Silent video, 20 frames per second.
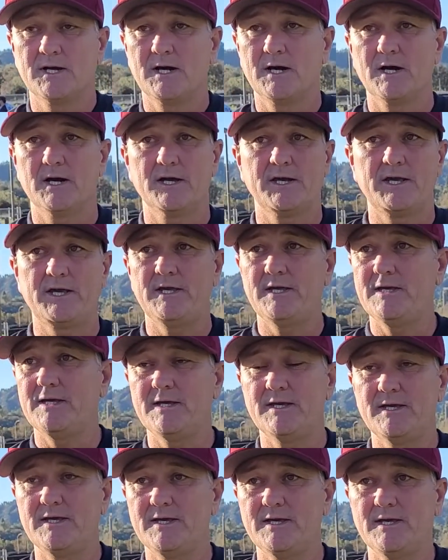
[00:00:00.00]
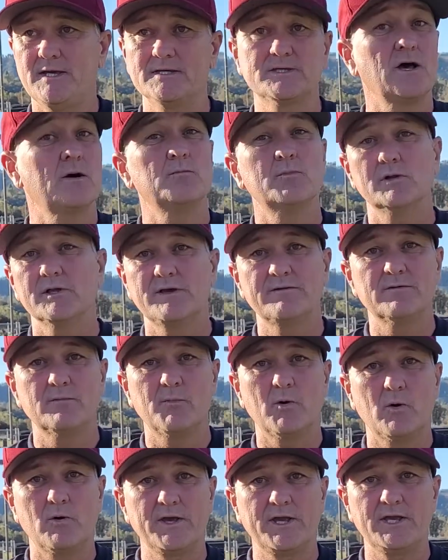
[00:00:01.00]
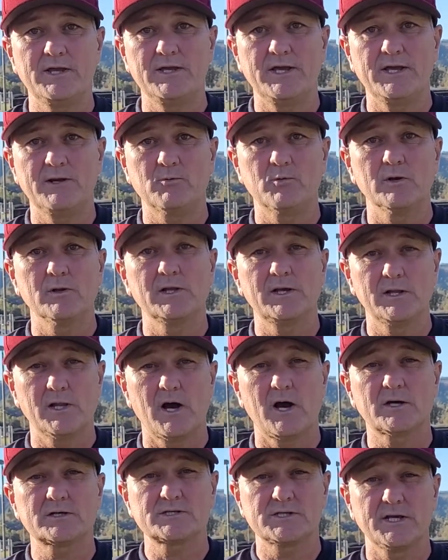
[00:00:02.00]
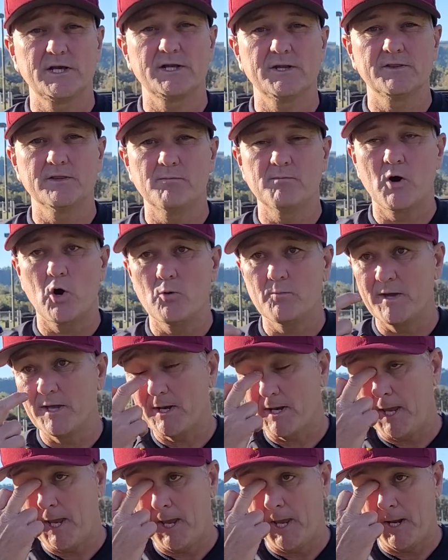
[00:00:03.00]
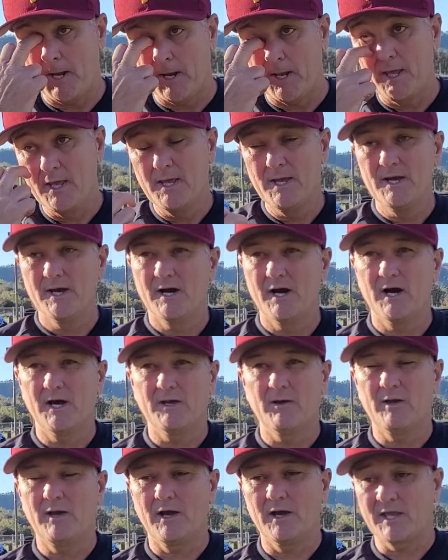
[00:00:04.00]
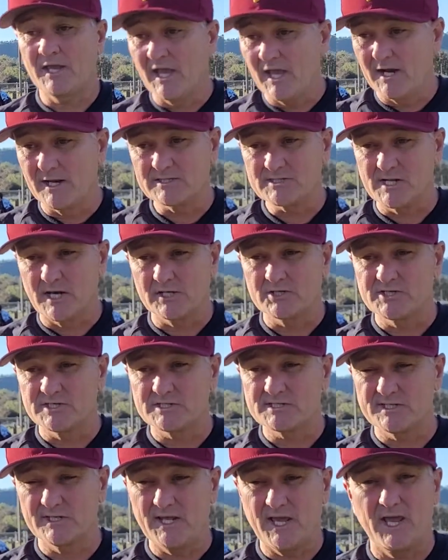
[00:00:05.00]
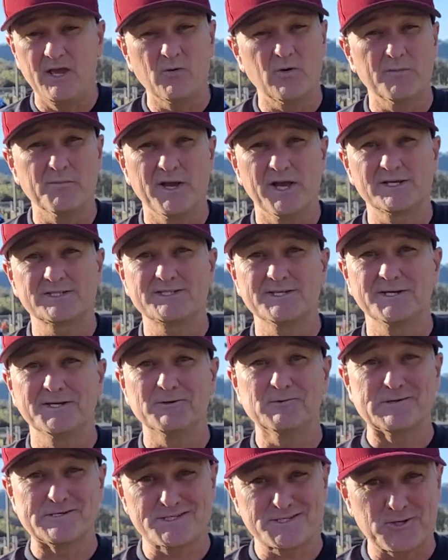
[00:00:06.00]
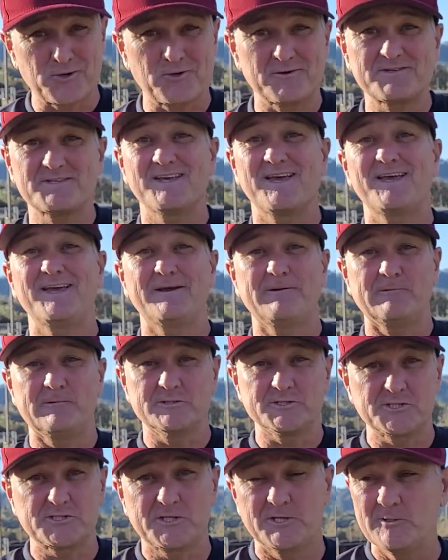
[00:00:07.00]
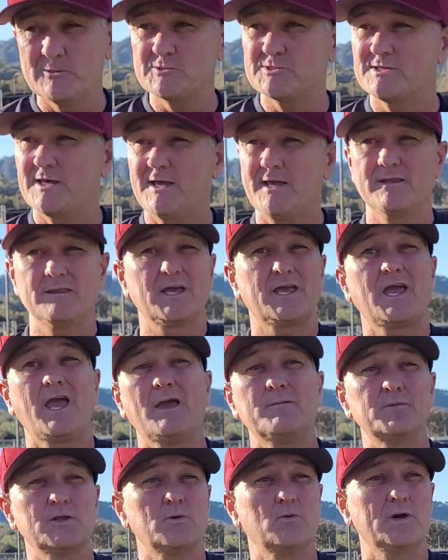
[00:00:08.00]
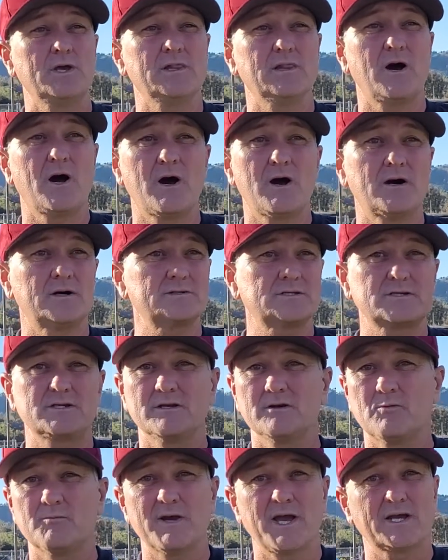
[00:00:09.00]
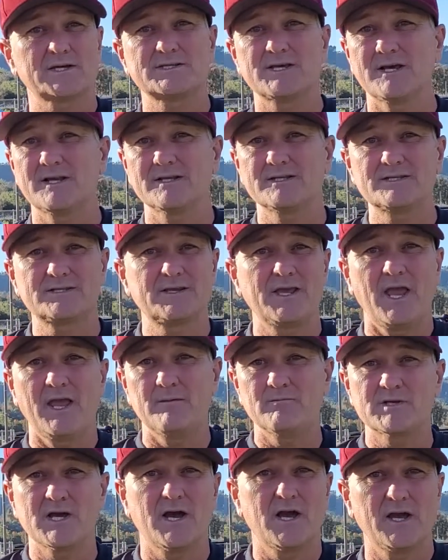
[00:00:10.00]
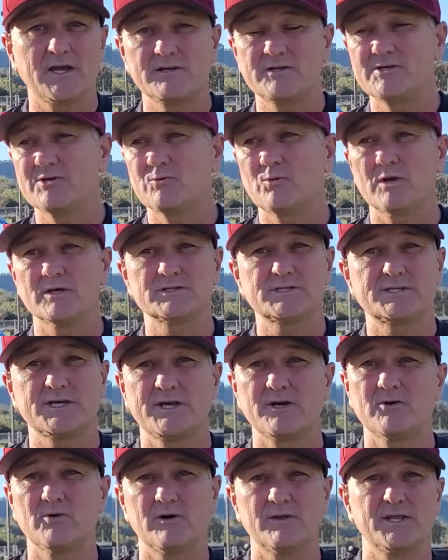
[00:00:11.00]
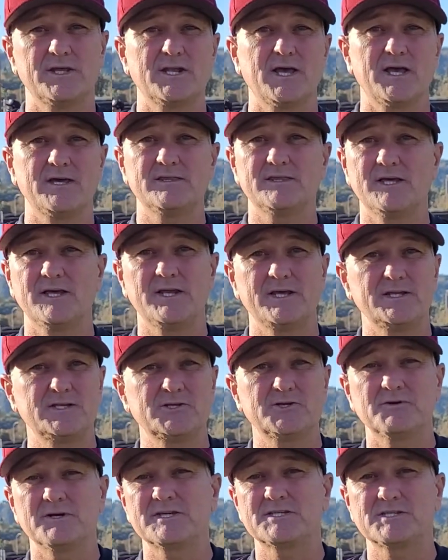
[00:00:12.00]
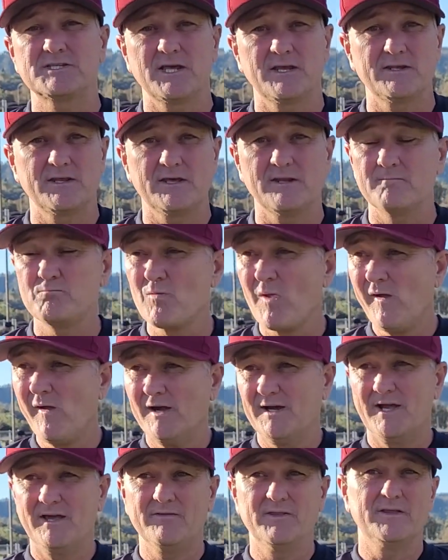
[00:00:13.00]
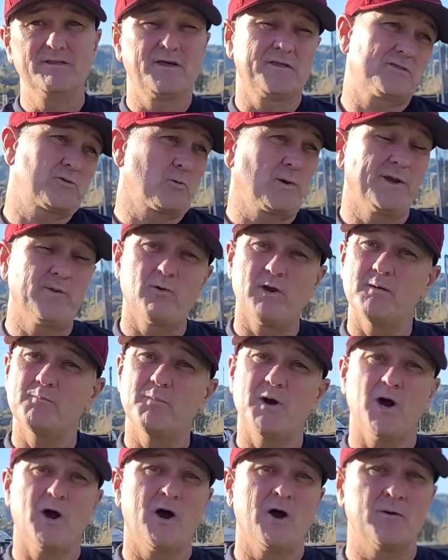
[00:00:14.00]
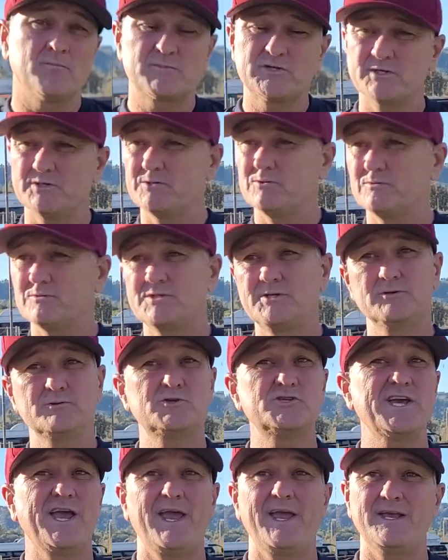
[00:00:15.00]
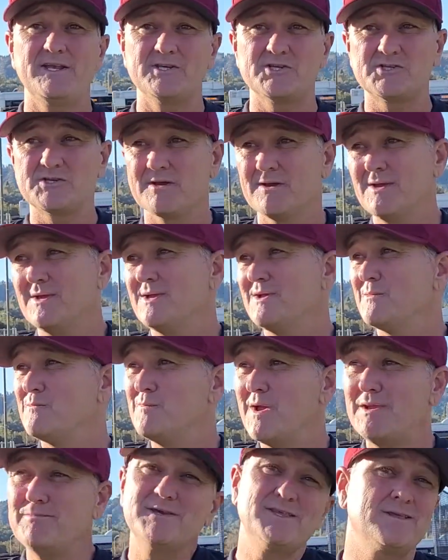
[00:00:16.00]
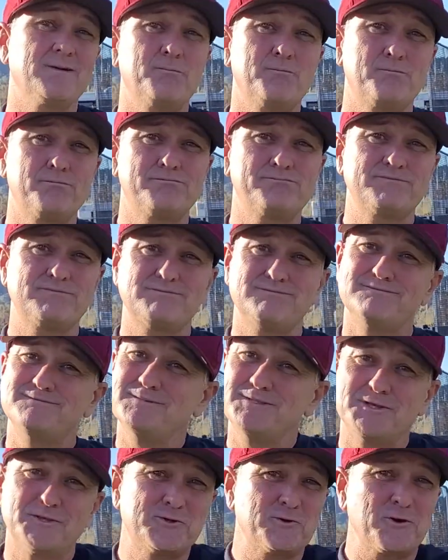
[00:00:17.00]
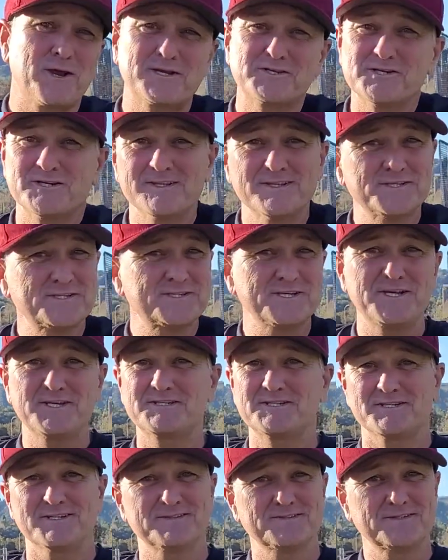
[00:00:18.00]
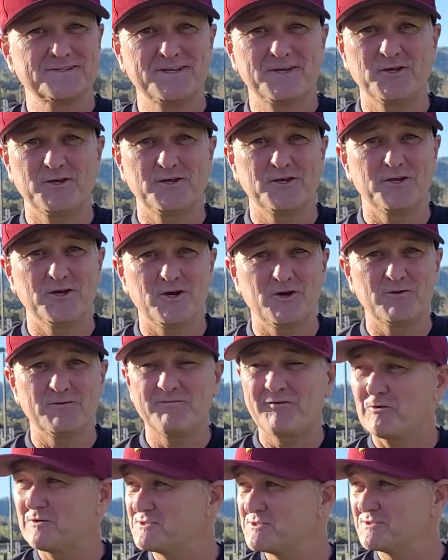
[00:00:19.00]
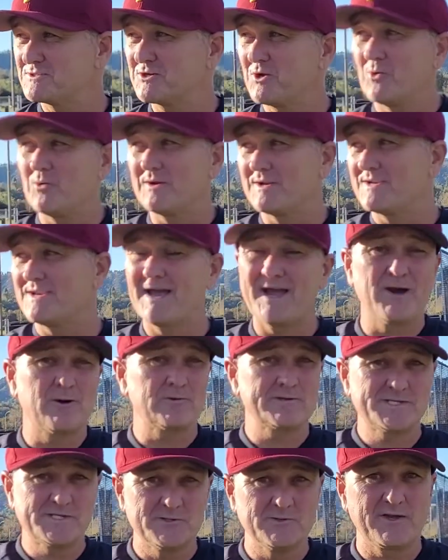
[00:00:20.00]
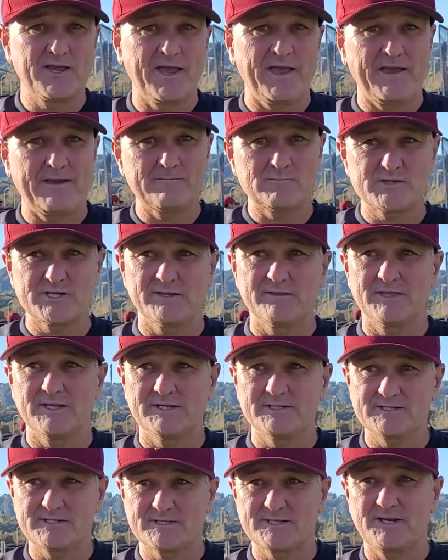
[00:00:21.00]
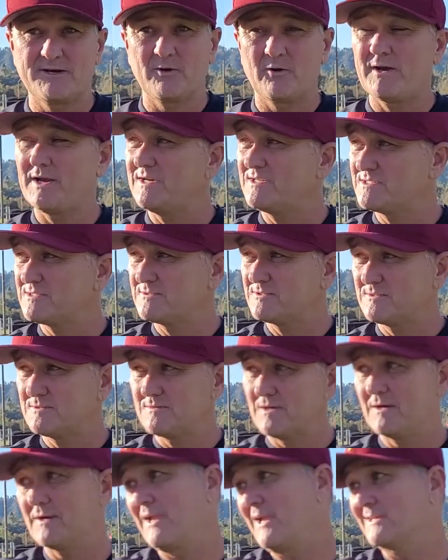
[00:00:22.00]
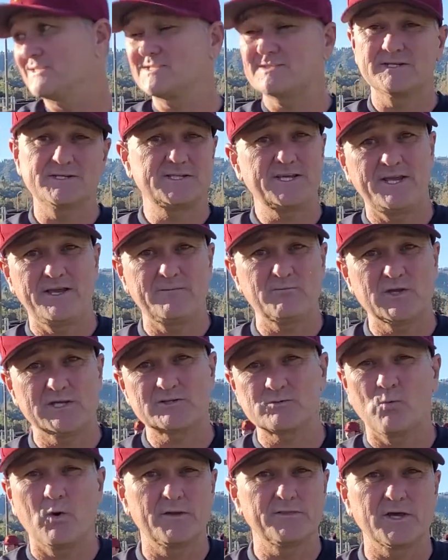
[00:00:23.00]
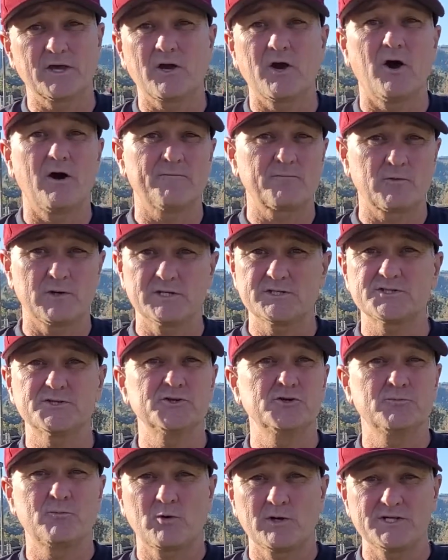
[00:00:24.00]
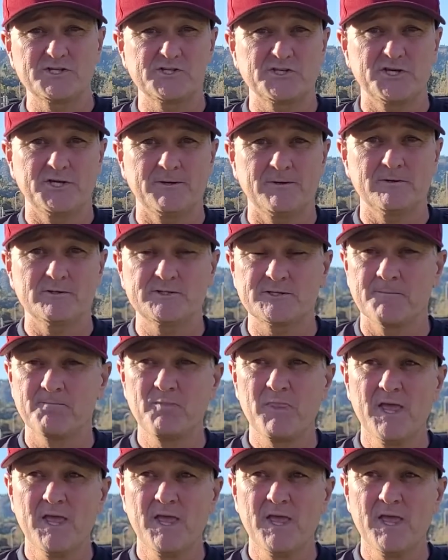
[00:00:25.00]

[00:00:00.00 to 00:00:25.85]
Uh, he He's unbelievable. He, he really locks in in the moment. And uh, again, it's not just today what Max did. It was Thursday, it was Tuesday, in the game that we lost, you know, Max had a game-tying two-run single in the ninth inning to extend it. And then the three-run bomb to, to change maybe the the direction of the season, you know, versus going down two yeah. games in this series against a team that's won the conference numerous years. Yeah.